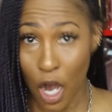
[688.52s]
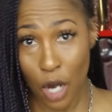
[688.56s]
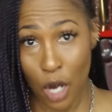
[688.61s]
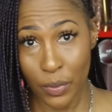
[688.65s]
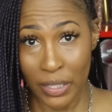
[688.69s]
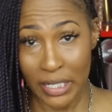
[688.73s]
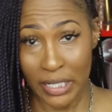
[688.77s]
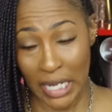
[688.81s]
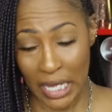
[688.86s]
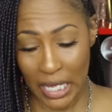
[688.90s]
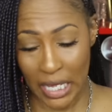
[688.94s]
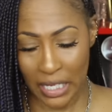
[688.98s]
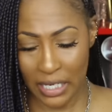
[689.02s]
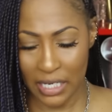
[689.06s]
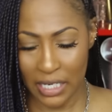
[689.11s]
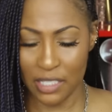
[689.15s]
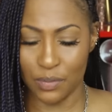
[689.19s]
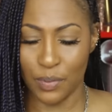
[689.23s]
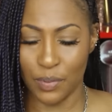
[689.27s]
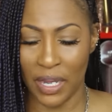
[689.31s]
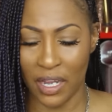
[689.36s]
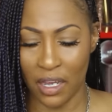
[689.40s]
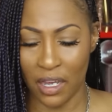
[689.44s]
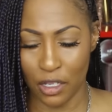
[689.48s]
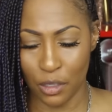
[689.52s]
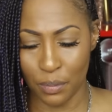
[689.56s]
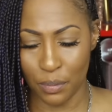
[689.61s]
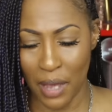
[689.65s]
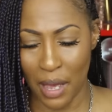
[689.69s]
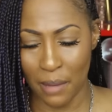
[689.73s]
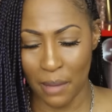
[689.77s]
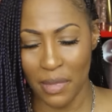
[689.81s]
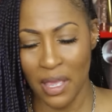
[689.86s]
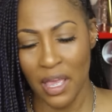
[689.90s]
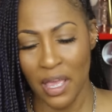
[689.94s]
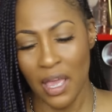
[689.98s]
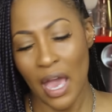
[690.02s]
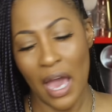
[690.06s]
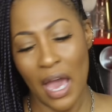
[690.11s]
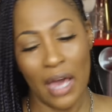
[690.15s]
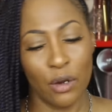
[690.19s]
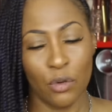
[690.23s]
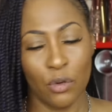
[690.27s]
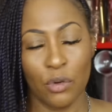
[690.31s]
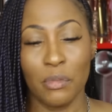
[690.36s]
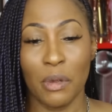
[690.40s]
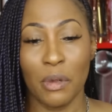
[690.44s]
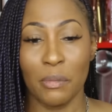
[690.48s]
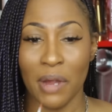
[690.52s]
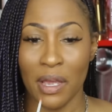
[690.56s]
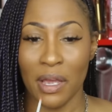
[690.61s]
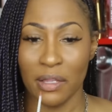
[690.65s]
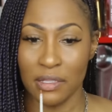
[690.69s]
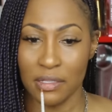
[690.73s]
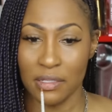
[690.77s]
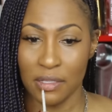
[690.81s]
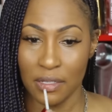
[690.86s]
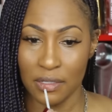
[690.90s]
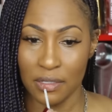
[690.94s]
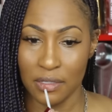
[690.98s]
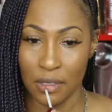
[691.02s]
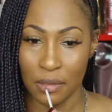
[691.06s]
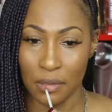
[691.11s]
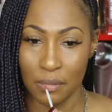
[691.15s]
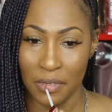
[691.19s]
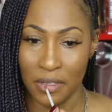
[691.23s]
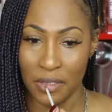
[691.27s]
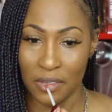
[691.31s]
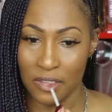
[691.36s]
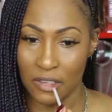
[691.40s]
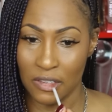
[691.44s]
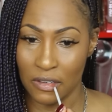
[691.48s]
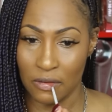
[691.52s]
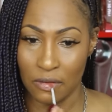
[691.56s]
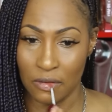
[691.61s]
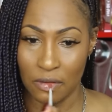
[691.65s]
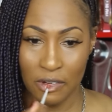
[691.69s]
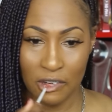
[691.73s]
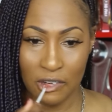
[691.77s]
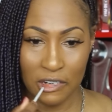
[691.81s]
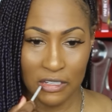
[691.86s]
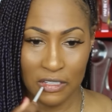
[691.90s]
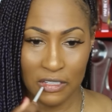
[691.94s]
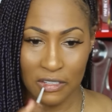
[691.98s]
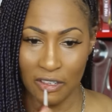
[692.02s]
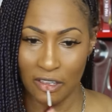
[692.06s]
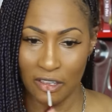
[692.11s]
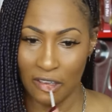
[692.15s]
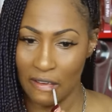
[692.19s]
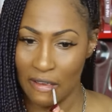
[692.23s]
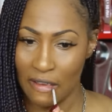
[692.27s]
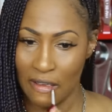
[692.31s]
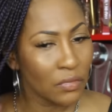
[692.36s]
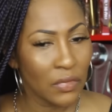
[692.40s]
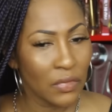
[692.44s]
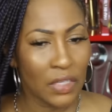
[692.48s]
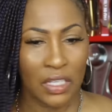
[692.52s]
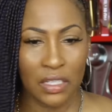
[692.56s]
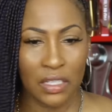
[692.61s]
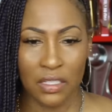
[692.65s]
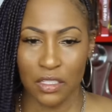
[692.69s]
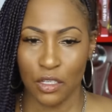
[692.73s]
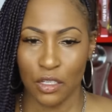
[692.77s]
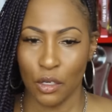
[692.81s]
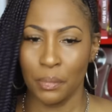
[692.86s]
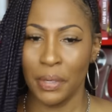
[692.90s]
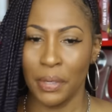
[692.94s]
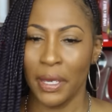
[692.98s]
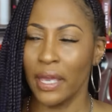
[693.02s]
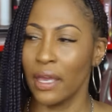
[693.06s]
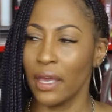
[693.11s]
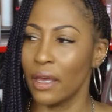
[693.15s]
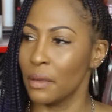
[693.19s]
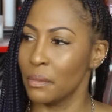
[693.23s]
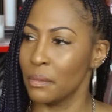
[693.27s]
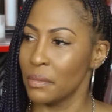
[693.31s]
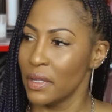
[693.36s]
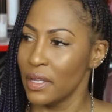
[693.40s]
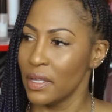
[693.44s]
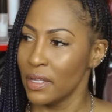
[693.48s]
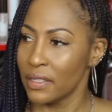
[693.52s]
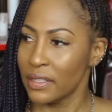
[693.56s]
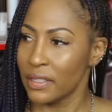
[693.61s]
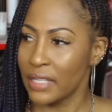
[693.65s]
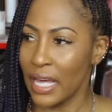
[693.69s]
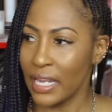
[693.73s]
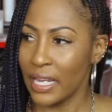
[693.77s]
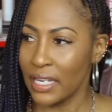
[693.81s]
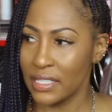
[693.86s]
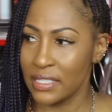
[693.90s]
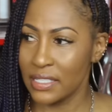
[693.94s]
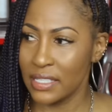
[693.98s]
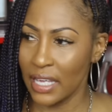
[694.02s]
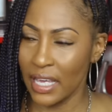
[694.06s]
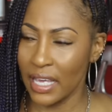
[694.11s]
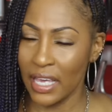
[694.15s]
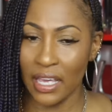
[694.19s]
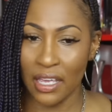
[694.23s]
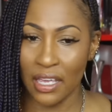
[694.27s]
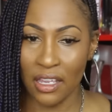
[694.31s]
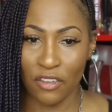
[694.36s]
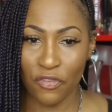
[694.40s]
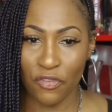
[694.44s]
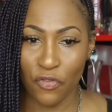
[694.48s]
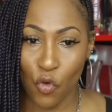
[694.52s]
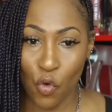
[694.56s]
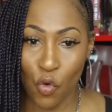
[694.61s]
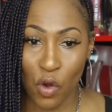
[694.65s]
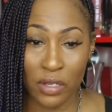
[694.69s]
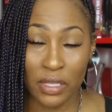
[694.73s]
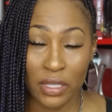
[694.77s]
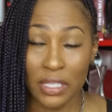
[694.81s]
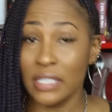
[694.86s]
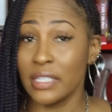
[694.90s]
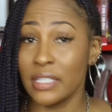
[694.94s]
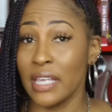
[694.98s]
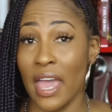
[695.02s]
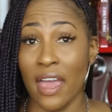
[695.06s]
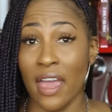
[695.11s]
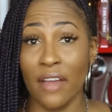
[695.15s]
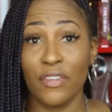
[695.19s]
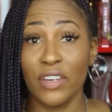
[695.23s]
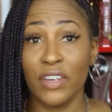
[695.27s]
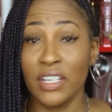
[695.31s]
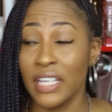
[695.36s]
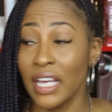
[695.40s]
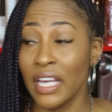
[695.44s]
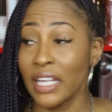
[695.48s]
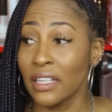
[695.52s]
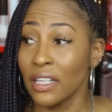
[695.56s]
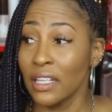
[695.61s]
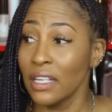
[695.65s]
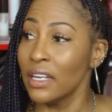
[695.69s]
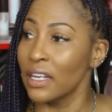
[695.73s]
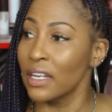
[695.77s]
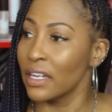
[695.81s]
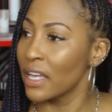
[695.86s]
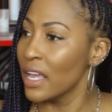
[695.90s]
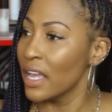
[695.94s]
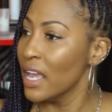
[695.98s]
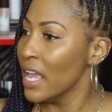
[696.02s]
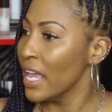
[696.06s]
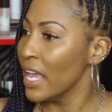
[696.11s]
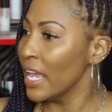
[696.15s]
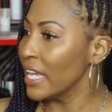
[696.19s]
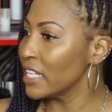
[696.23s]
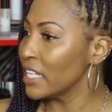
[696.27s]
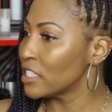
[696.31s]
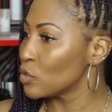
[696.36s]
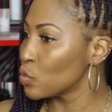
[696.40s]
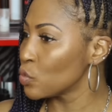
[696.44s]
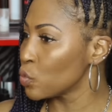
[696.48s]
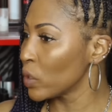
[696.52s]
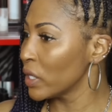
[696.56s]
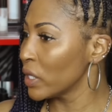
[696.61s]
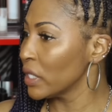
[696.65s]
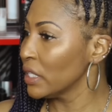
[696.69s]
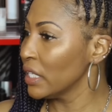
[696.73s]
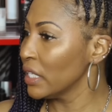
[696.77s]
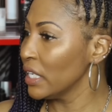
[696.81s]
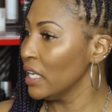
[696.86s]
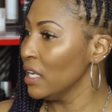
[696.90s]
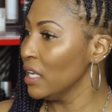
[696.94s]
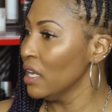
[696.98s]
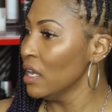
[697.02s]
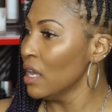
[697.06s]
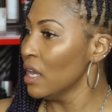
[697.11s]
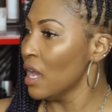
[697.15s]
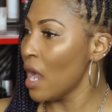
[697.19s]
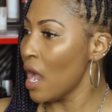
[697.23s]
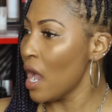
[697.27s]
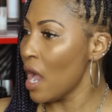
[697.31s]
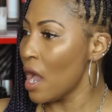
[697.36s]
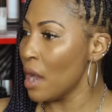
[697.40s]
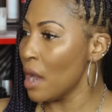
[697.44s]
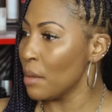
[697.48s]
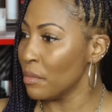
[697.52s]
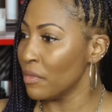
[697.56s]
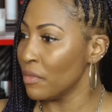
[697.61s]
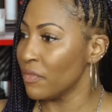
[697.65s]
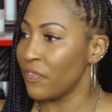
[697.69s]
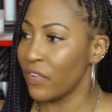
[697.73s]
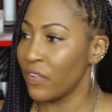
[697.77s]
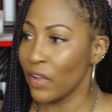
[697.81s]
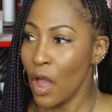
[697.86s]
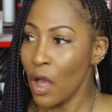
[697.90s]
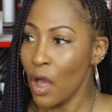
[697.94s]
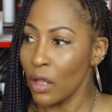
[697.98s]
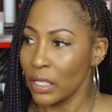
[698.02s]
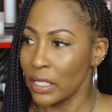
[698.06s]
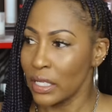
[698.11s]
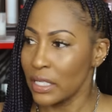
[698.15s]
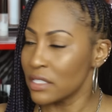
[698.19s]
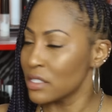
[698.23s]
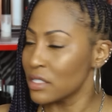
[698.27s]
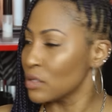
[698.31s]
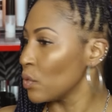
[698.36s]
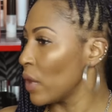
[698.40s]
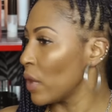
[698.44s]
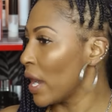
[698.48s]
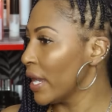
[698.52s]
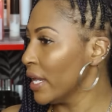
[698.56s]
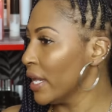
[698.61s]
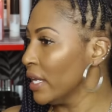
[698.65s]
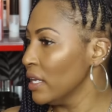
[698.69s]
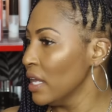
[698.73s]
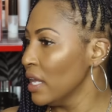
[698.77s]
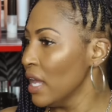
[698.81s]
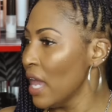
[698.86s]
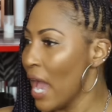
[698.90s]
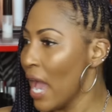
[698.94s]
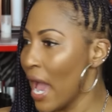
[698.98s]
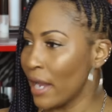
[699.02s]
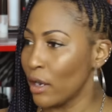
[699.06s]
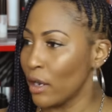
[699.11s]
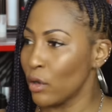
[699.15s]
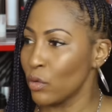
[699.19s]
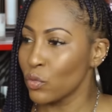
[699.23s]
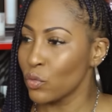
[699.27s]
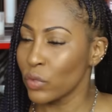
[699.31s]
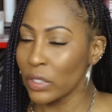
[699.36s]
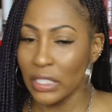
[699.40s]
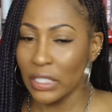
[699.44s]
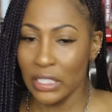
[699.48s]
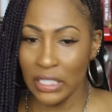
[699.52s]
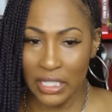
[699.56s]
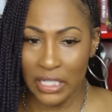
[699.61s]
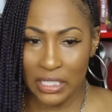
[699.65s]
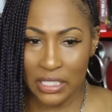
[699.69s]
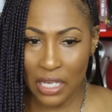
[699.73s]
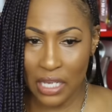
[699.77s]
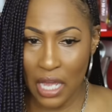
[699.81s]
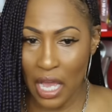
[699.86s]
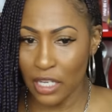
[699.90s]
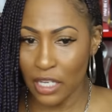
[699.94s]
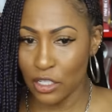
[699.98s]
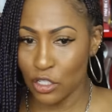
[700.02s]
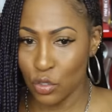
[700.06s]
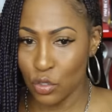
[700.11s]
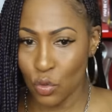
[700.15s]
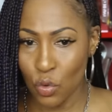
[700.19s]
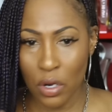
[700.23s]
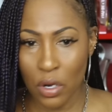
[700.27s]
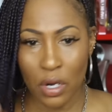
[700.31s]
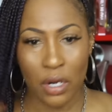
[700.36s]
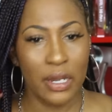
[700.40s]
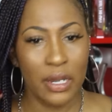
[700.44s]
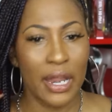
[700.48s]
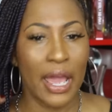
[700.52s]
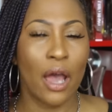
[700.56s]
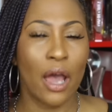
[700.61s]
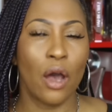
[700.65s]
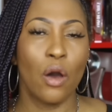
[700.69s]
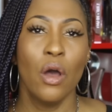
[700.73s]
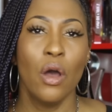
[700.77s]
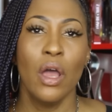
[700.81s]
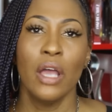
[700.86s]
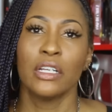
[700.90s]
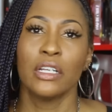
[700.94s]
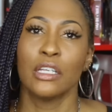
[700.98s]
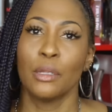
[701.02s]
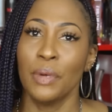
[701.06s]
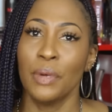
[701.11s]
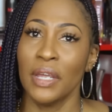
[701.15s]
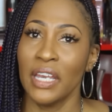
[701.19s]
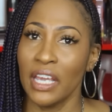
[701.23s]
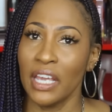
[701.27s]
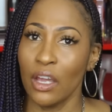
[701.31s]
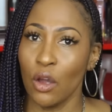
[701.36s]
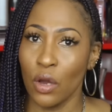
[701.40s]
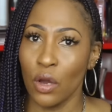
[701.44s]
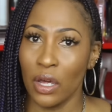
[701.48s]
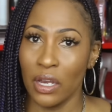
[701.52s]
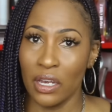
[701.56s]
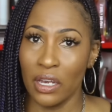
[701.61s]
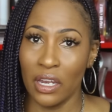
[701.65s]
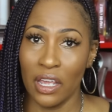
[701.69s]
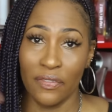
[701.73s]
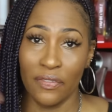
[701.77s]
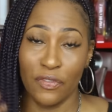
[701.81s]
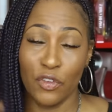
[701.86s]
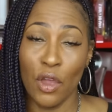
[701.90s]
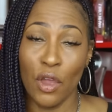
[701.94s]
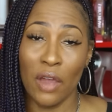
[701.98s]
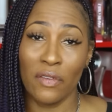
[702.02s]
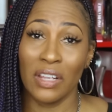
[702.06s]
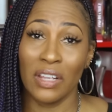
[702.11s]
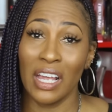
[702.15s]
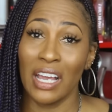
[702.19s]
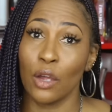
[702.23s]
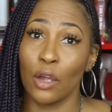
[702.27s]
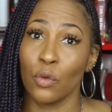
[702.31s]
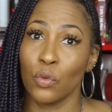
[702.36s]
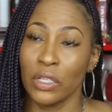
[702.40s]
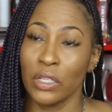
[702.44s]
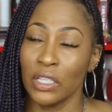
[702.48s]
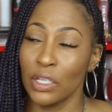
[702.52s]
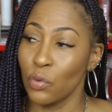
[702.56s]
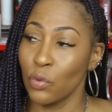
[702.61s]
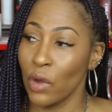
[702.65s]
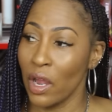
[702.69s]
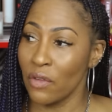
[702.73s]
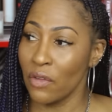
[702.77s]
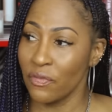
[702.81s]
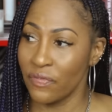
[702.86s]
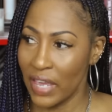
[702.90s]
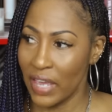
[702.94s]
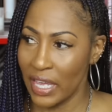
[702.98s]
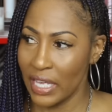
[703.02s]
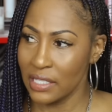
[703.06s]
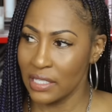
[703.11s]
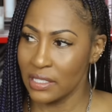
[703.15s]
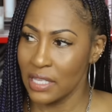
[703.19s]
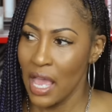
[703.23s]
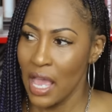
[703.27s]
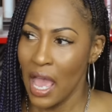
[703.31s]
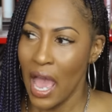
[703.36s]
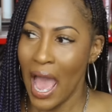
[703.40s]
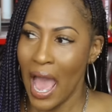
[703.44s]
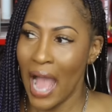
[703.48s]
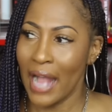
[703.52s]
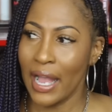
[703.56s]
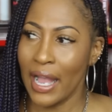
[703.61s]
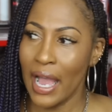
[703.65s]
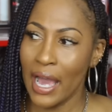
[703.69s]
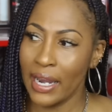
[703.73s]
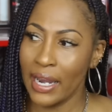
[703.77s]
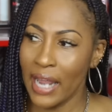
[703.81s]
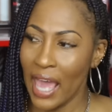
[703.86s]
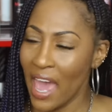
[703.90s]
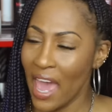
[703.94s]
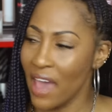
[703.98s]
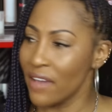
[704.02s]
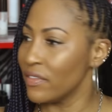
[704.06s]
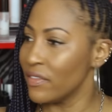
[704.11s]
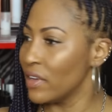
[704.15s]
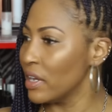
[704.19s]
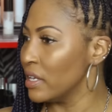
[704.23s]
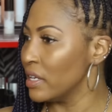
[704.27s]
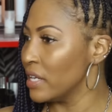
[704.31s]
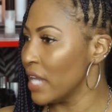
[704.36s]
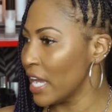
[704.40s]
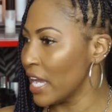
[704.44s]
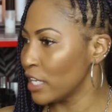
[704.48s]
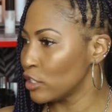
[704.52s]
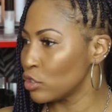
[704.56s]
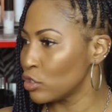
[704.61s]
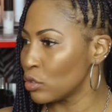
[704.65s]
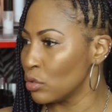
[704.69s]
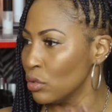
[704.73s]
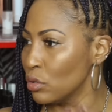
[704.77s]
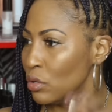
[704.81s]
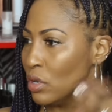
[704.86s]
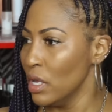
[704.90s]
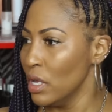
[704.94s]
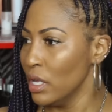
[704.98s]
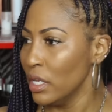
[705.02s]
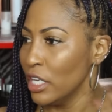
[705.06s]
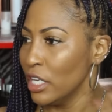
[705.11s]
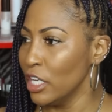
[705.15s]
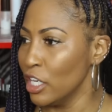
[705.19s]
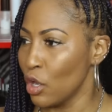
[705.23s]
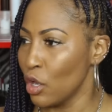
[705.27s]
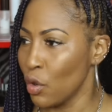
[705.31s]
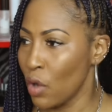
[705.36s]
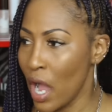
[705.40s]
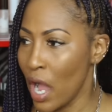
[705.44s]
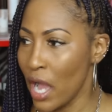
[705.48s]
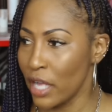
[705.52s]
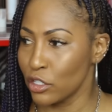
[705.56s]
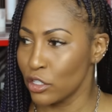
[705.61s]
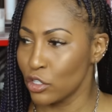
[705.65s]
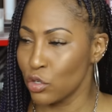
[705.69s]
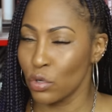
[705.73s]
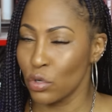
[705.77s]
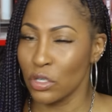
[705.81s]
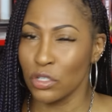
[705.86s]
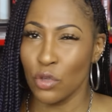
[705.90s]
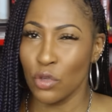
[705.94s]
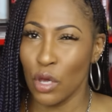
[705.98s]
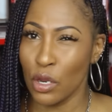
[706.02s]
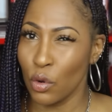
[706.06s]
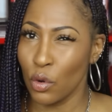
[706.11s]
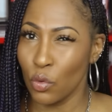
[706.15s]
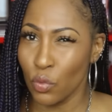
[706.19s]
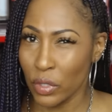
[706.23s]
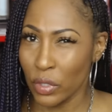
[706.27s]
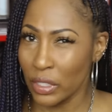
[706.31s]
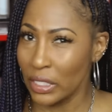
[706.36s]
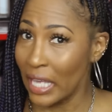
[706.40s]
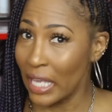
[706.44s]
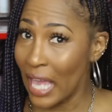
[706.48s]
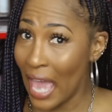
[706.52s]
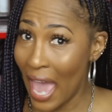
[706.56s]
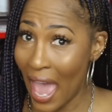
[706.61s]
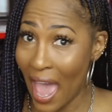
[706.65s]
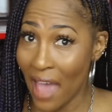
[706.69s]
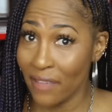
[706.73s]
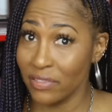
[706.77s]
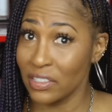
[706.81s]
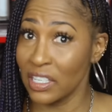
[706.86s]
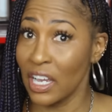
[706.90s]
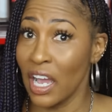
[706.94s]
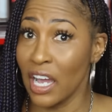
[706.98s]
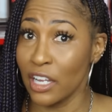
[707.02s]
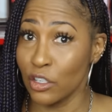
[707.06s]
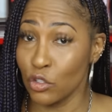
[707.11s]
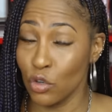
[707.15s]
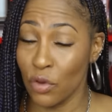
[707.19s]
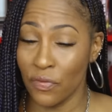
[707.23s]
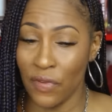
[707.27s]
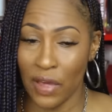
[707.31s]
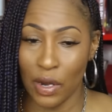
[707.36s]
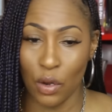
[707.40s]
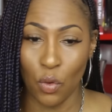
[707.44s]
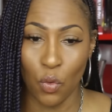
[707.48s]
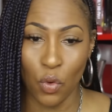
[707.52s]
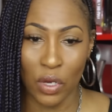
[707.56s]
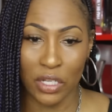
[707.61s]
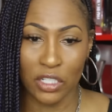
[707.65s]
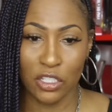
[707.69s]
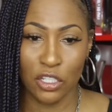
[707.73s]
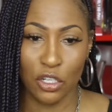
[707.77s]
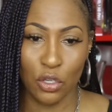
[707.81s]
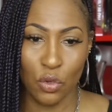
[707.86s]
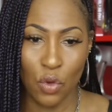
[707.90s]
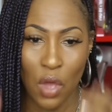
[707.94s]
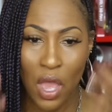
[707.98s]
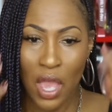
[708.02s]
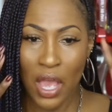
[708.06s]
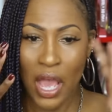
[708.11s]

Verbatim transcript: Are We Done? It's by ColourPop. I don't remember how this looks on me, so we're going to see. So bam, that is it for this everyday look. It's really um, flawless, right? I don't really need to contour. Now, depending on if you have like a really round face, I kind of have a natural, you know, contour, so I don't really have to contour if I don't want to.